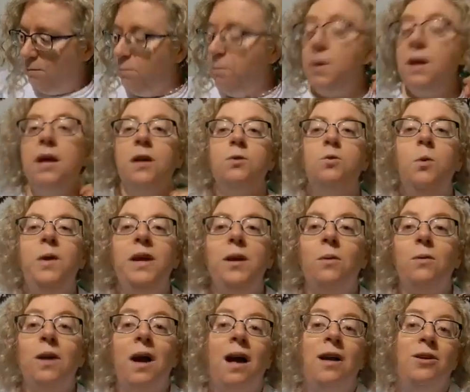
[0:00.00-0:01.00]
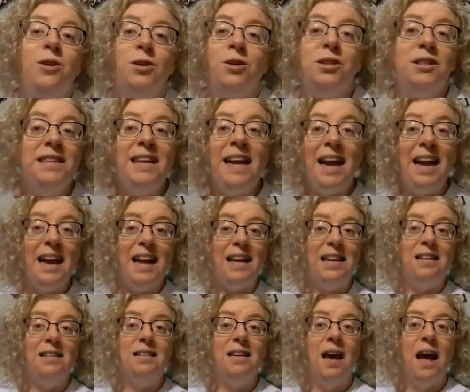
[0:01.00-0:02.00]
because we don't
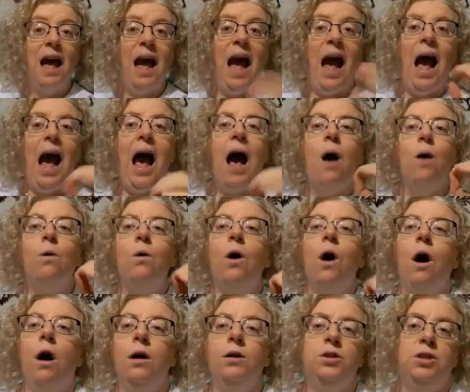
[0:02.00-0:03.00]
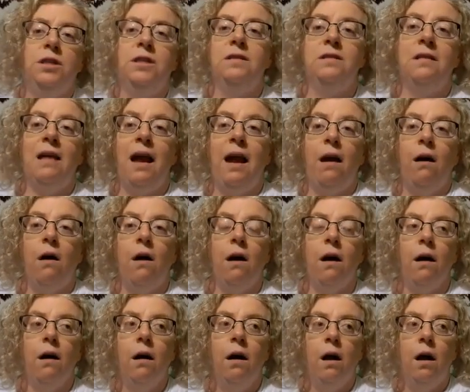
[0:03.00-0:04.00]
understand how conscious they
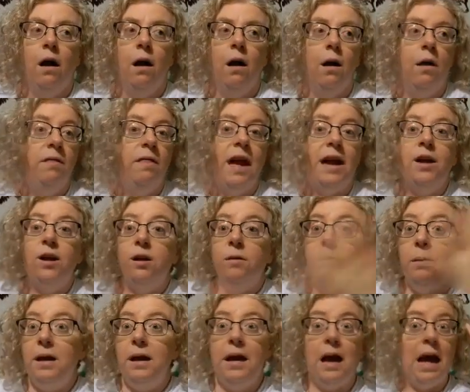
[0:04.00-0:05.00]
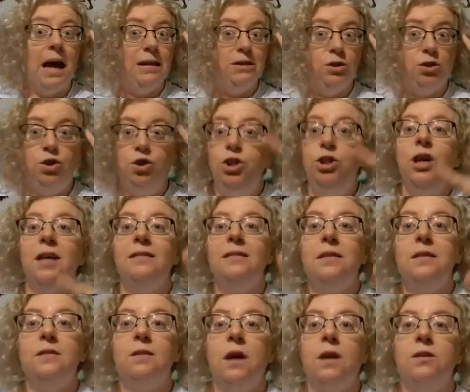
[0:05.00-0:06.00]
are. They could be as, just
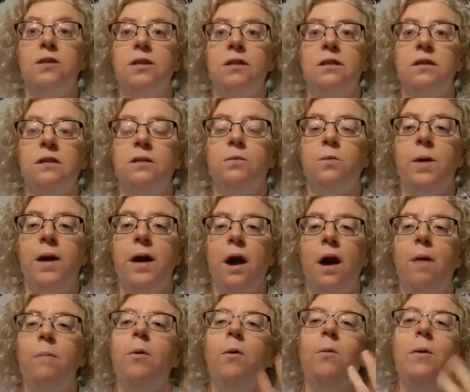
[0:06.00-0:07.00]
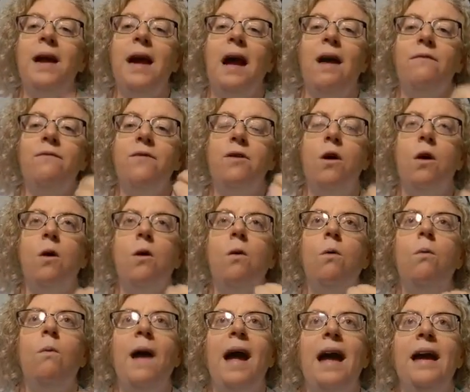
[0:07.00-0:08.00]
as conscious as we are, but we have no
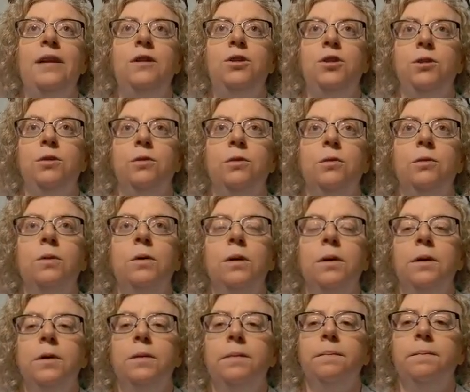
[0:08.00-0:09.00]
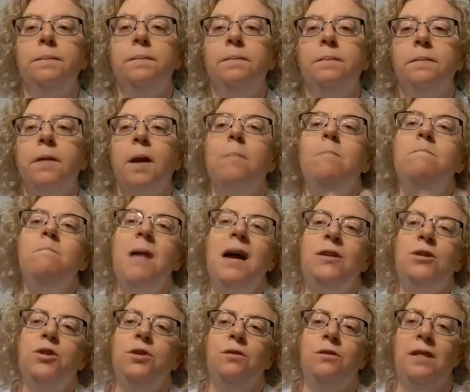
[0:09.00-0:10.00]
way to
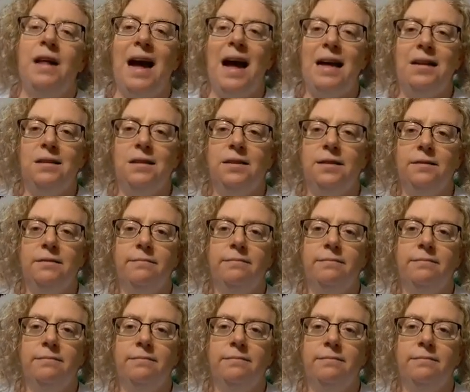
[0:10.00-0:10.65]
measure that.